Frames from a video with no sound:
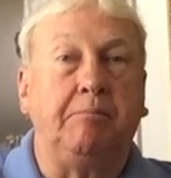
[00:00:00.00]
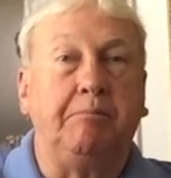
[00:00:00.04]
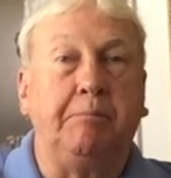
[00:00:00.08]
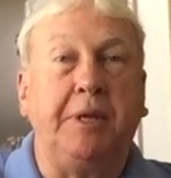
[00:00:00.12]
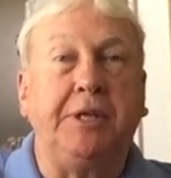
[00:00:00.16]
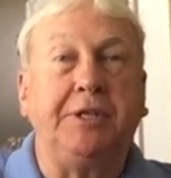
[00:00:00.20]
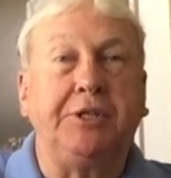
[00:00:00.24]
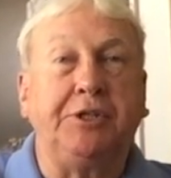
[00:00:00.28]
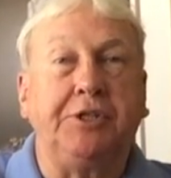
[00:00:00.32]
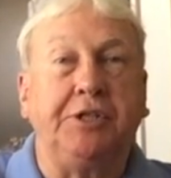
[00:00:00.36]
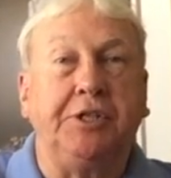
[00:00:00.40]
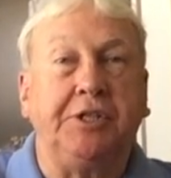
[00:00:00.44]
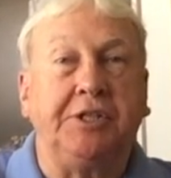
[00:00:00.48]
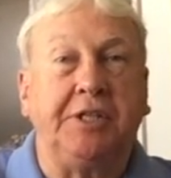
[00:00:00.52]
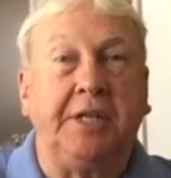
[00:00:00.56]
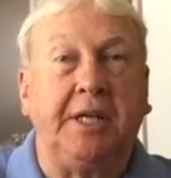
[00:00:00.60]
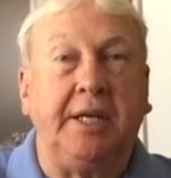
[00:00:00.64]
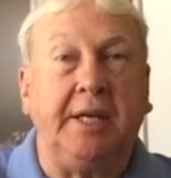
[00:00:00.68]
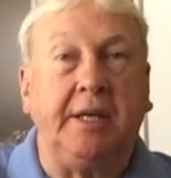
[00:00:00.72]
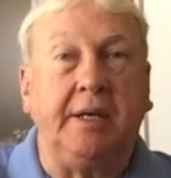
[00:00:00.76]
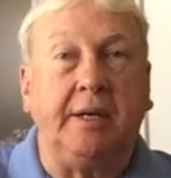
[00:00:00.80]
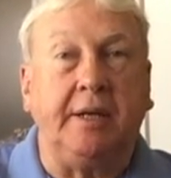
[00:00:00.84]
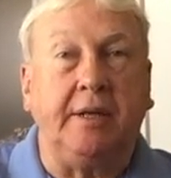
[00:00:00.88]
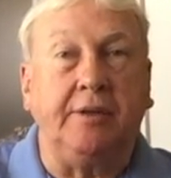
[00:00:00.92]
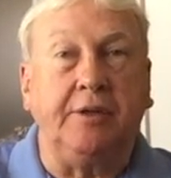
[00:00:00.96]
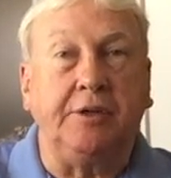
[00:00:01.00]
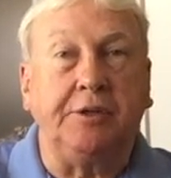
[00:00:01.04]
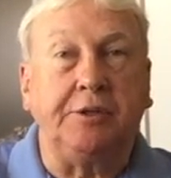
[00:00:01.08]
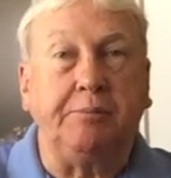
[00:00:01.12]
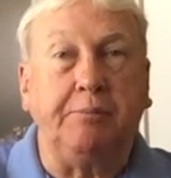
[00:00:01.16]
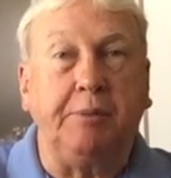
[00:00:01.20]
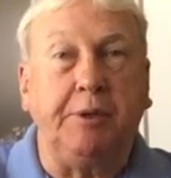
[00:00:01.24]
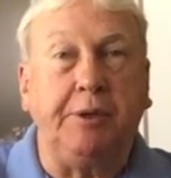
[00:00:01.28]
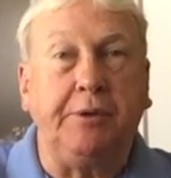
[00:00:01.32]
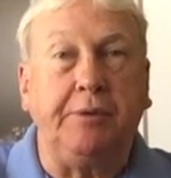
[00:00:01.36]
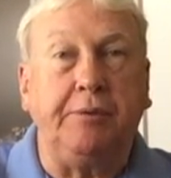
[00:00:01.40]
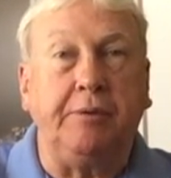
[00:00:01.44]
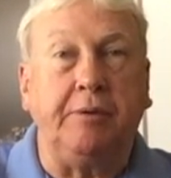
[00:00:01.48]
business end of the
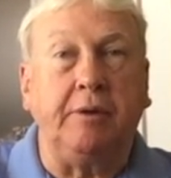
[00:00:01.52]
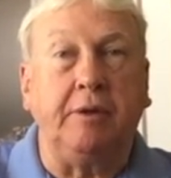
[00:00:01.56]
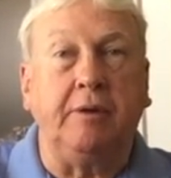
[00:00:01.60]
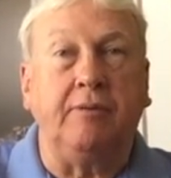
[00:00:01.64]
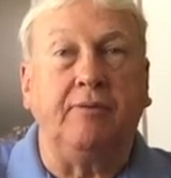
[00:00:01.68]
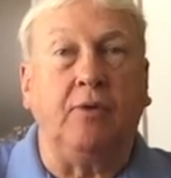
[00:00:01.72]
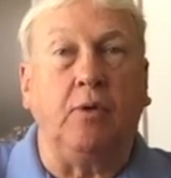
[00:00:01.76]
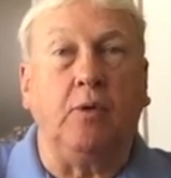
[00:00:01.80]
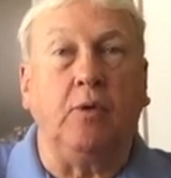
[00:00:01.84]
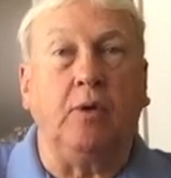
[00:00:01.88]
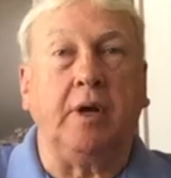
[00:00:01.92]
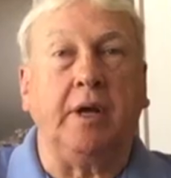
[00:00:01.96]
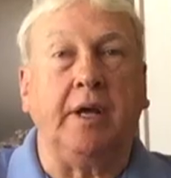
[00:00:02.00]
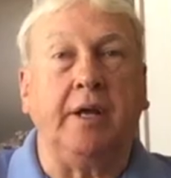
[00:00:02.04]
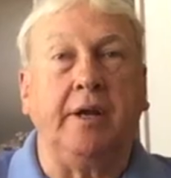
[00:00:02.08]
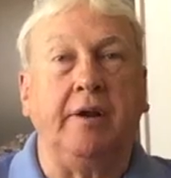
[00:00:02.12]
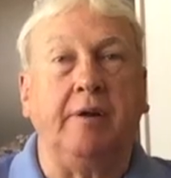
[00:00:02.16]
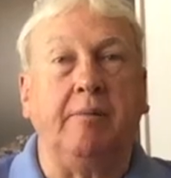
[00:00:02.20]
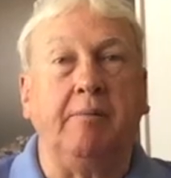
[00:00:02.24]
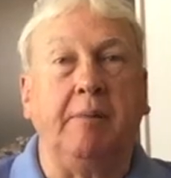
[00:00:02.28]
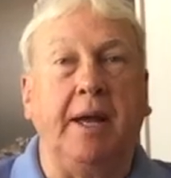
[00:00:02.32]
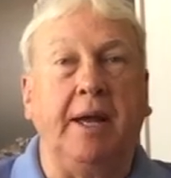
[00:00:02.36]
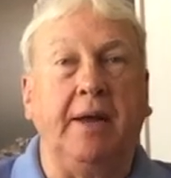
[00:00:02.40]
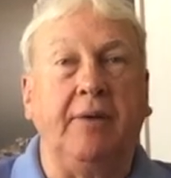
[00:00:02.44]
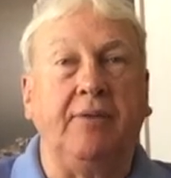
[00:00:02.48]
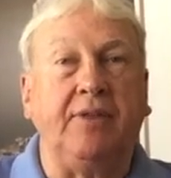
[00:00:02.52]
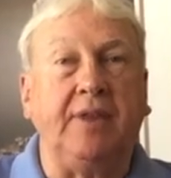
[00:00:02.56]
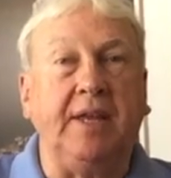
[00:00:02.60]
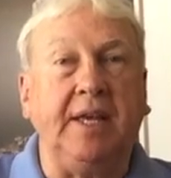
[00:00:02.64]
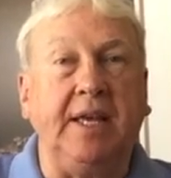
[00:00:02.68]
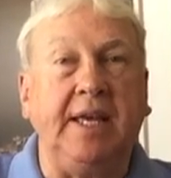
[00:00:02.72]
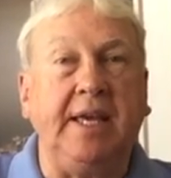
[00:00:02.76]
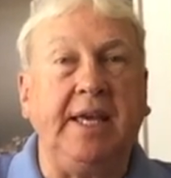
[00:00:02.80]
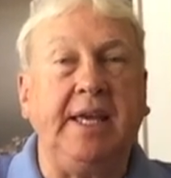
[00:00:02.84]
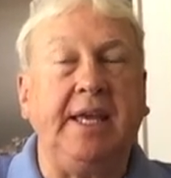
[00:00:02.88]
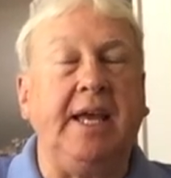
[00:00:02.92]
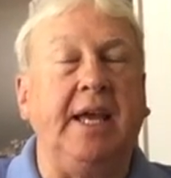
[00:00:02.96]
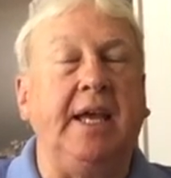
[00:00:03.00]
spoon or the fork in their mouth to
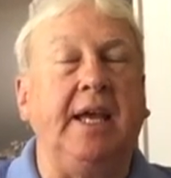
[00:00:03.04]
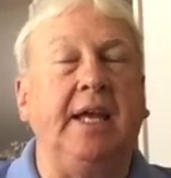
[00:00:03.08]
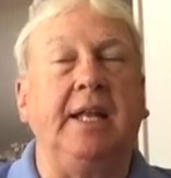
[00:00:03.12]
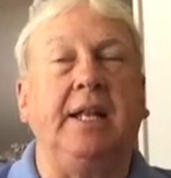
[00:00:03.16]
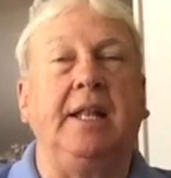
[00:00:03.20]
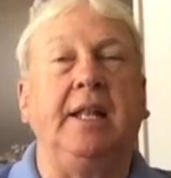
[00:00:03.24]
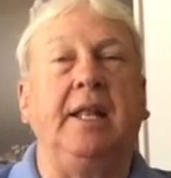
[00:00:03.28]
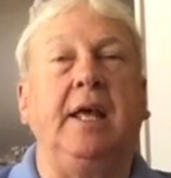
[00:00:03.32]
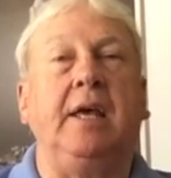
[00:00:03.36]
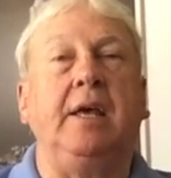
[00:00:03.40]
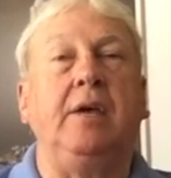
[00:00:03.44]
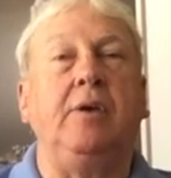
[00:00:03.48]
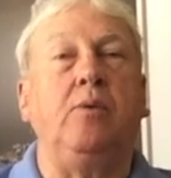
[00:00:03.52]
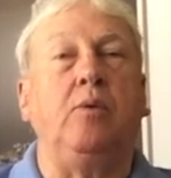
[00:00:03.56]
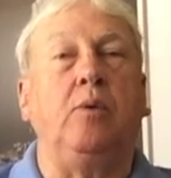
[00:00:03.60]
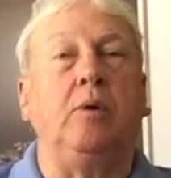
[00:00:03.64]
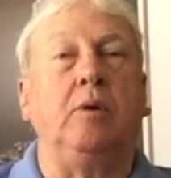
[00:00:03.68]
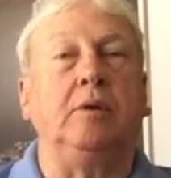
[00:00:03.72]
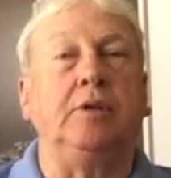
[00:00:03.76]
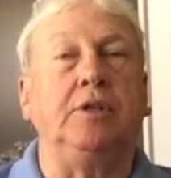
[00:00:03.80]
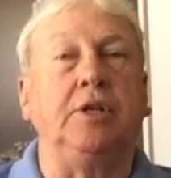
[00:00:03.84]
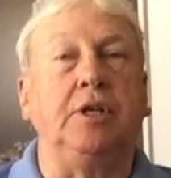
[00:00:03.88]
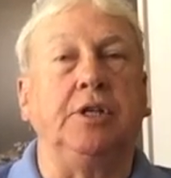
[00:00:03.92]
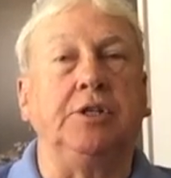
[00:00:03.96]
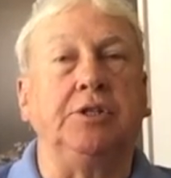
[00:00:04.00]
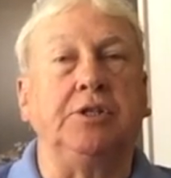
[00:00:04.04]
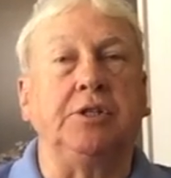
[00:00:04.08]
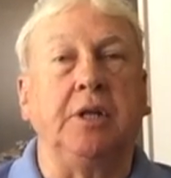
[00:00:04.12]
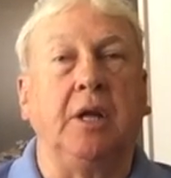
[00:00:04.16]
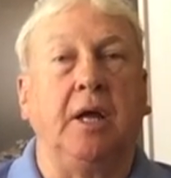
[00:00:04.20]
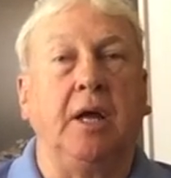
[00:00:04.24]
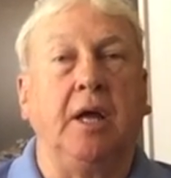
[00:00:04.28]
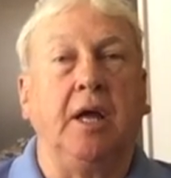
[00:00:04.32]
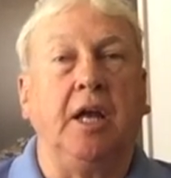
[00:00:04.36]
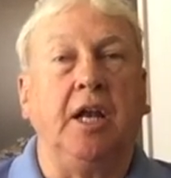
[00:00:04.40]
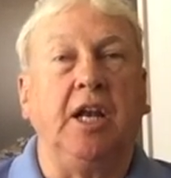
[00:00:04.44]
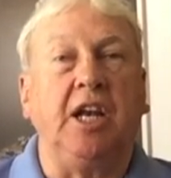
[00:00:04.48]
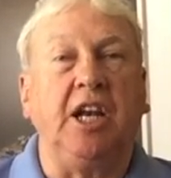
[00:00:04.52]
eat, and they were just
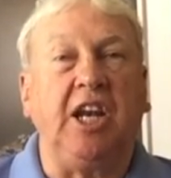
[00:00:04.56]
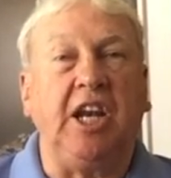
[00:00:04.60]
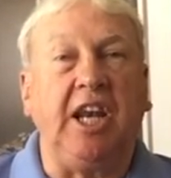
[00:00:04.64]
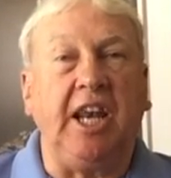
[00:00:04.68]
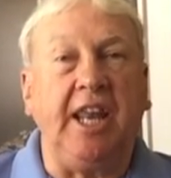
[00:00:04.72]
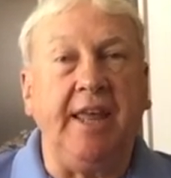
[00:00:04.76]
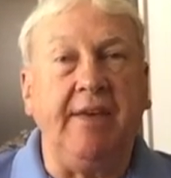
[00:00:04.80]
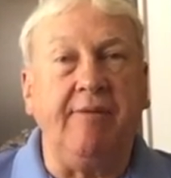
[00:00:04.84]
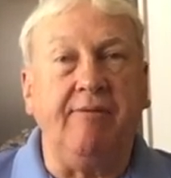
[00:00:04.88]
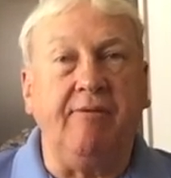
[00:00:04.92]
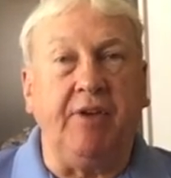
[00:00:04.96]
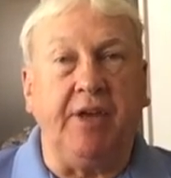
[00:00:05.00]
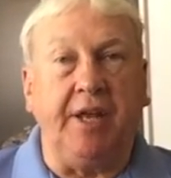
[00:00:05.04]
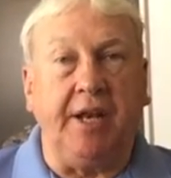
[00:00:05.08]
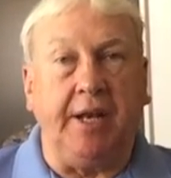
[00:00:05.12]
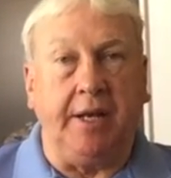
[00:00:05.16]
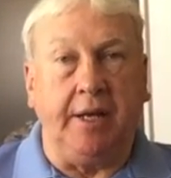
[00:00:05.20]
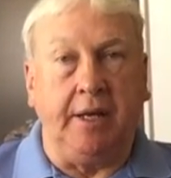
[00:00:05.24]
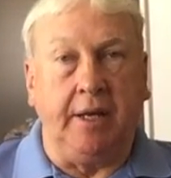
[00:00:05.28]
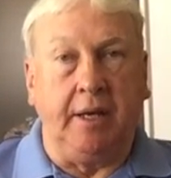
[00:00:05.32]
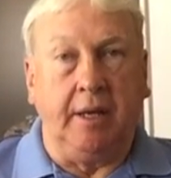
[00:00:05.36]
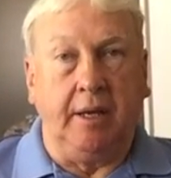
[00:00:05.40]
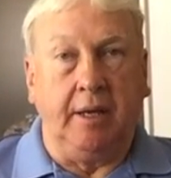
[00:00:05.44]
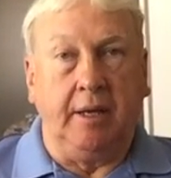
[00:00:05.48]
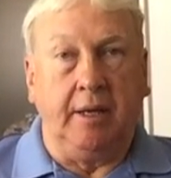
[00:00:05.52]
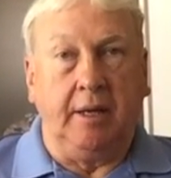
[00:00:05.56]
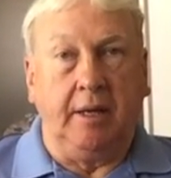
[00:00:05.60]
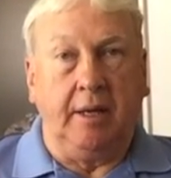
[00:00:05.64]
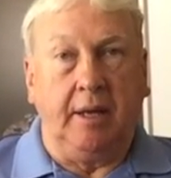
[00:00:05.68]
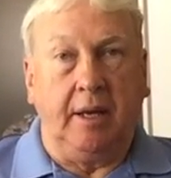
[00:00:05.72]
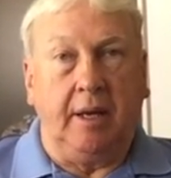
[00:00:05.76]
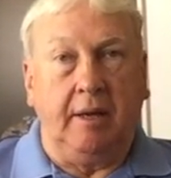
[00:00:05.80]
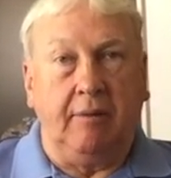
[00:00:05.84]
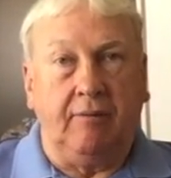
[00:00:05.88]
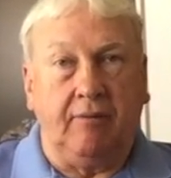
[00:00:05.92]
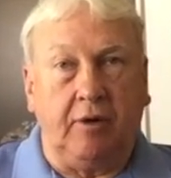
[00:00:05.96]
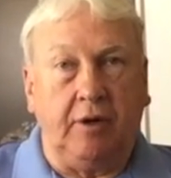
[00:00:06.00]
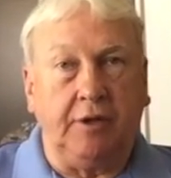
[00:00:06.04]
livid,
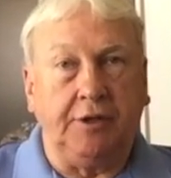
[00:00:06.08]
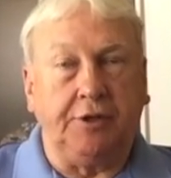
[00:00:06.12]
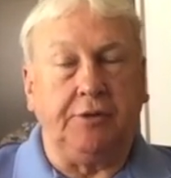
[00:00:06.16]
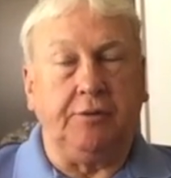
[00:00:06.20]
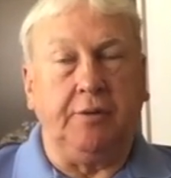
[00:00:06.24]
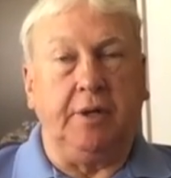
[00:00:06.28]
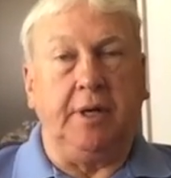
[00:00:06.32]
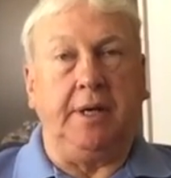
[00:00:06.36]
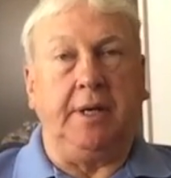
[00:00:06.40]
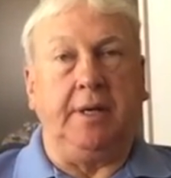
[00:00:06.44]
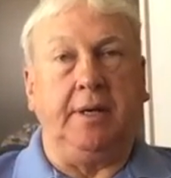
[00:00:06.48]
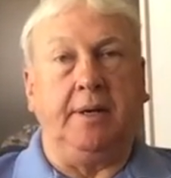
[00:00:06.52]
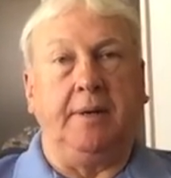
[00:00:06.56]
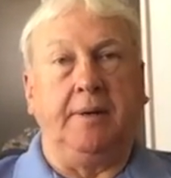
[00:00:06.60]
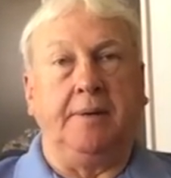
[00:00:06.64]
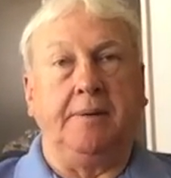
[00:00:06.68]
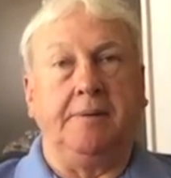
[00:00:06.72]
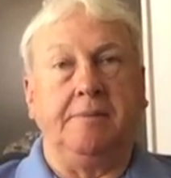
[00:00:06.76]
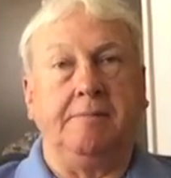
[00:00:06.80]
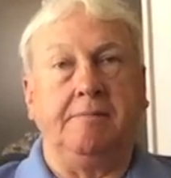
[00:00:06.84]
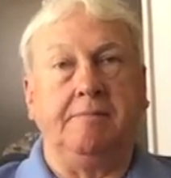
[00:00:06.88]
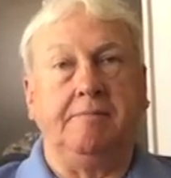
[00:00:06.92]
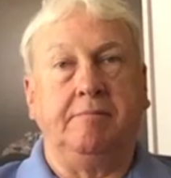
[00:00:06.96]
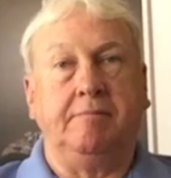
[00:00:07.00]
frustrated.